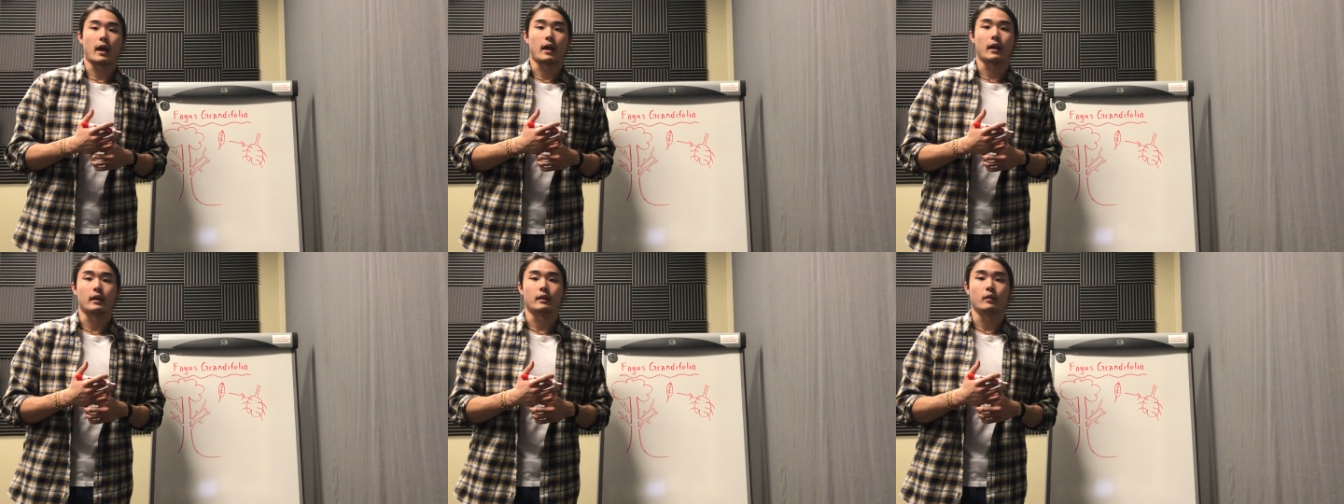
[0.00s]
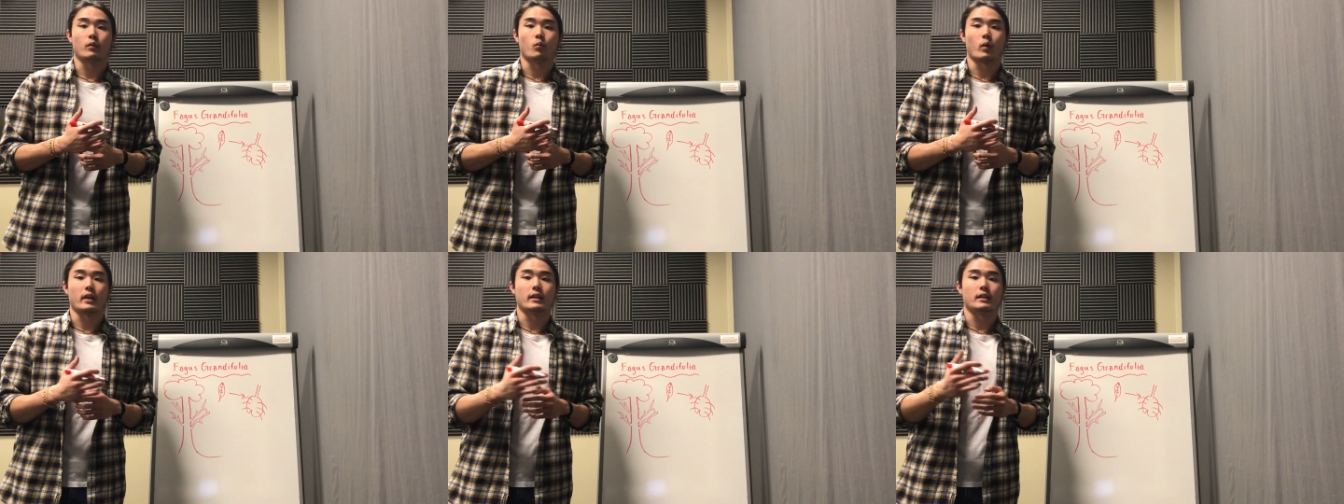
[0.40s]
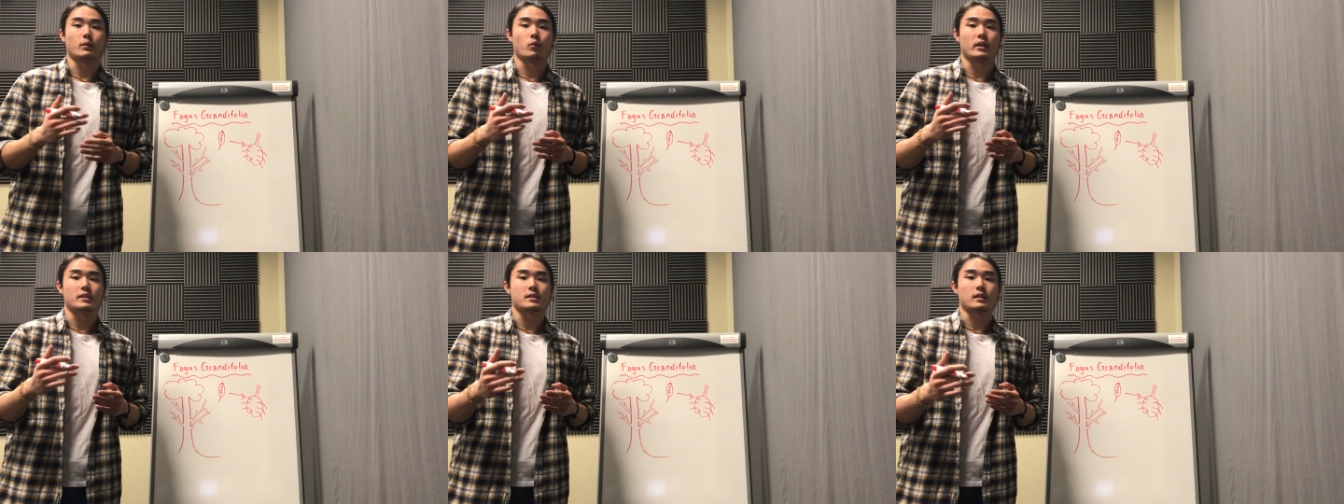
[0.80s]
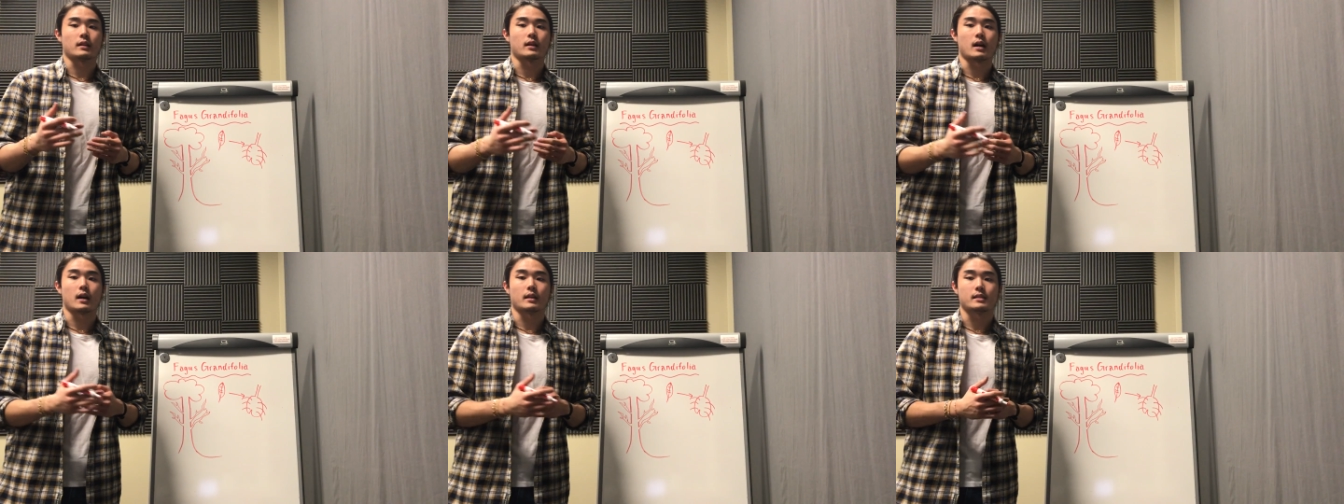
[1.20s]
and when it's in
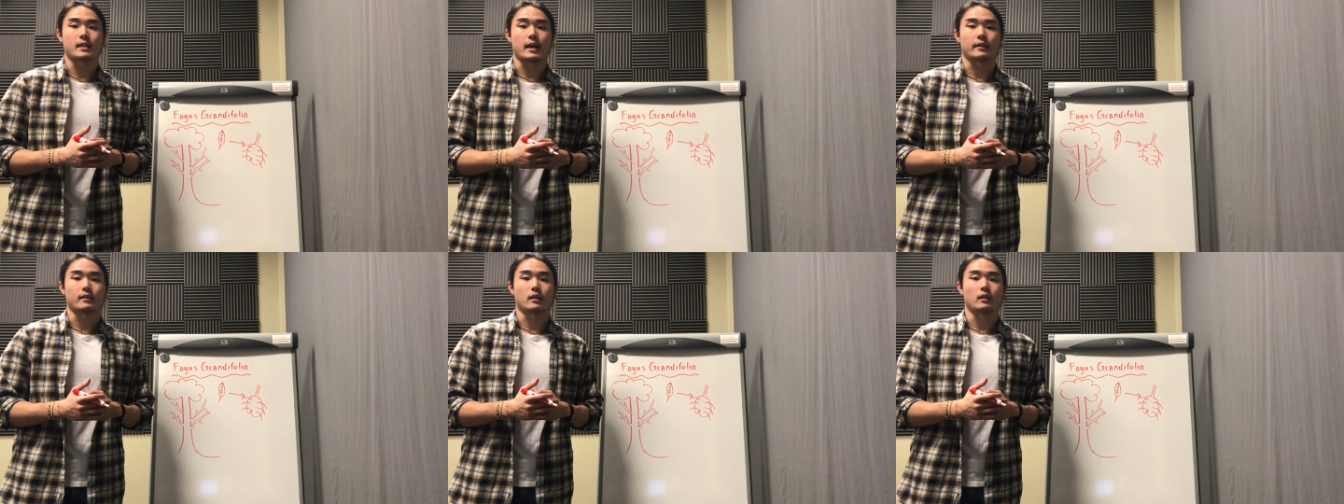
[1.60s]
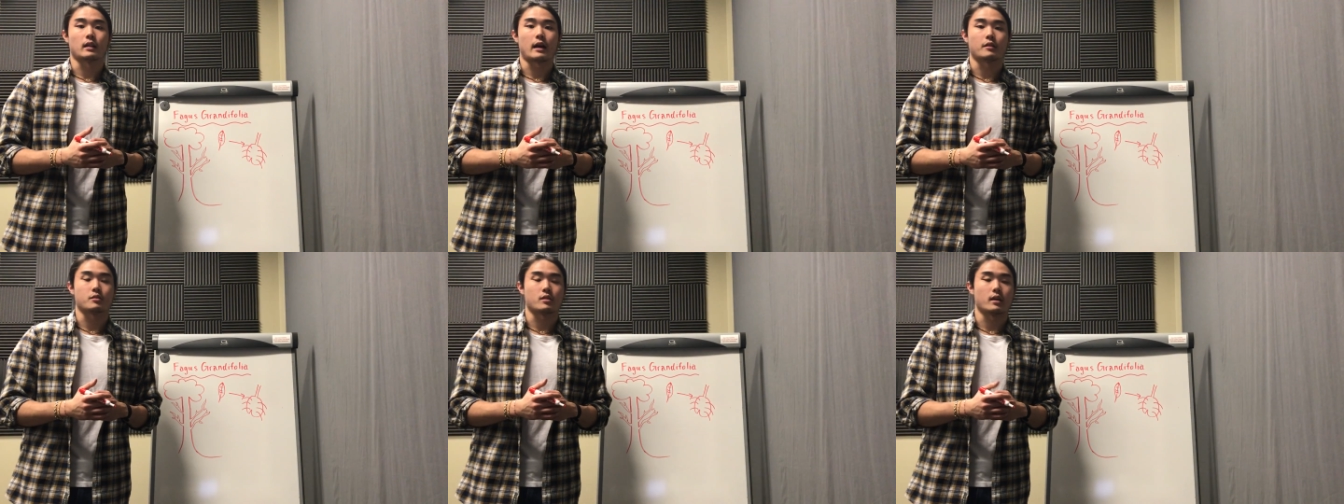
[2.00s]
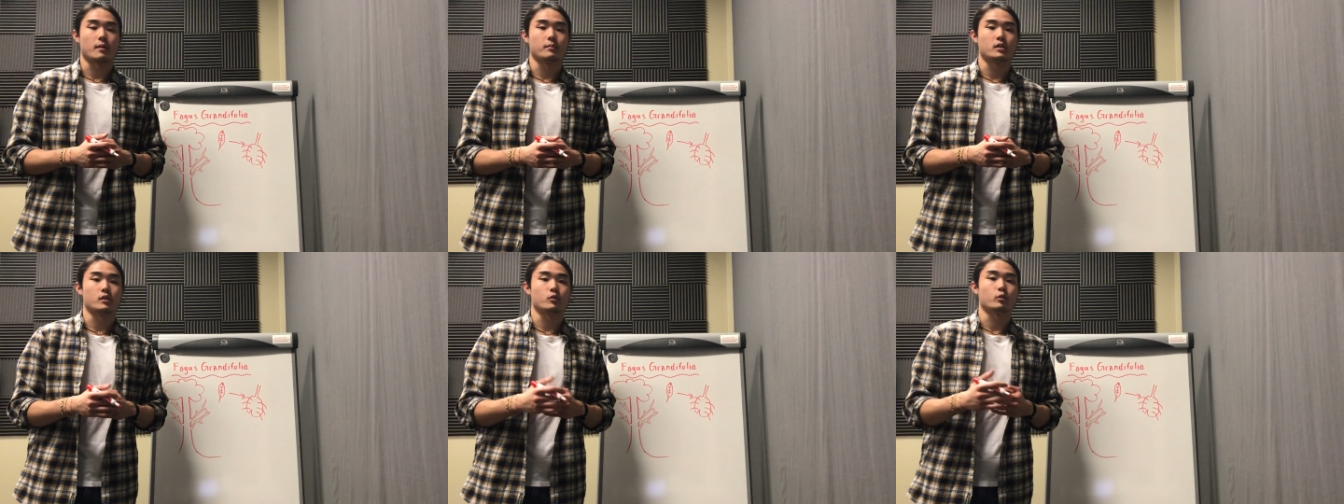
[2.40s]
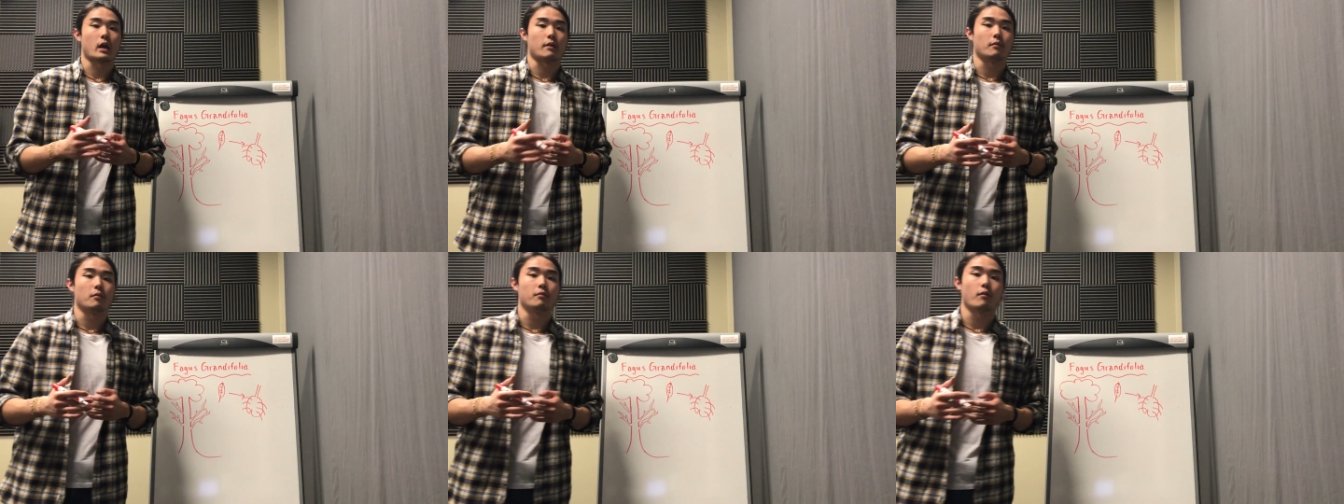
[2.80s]
contact, that allows them to
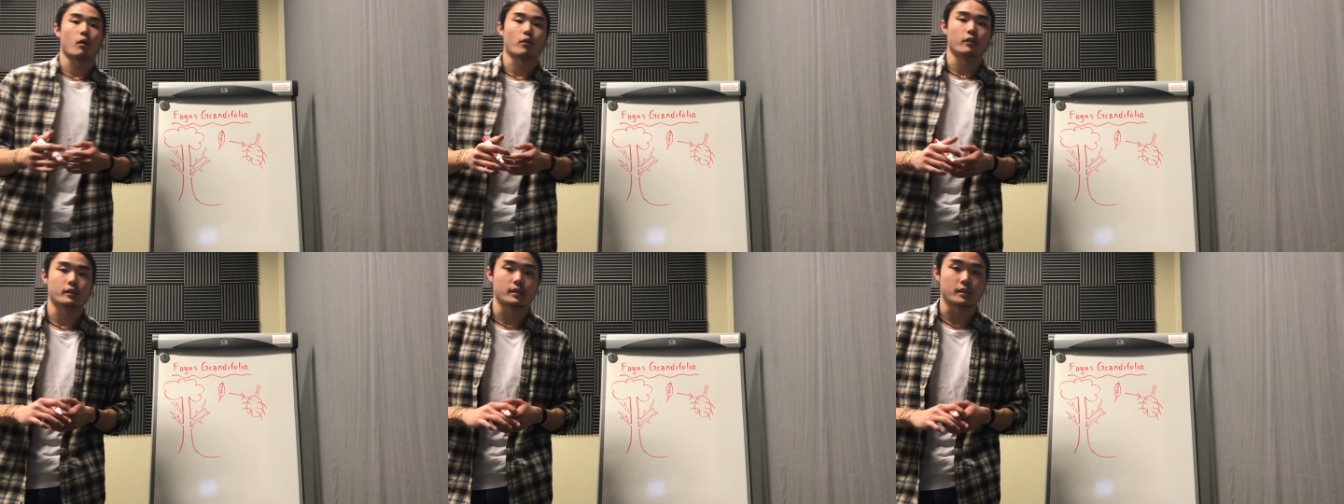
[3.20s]
travel farther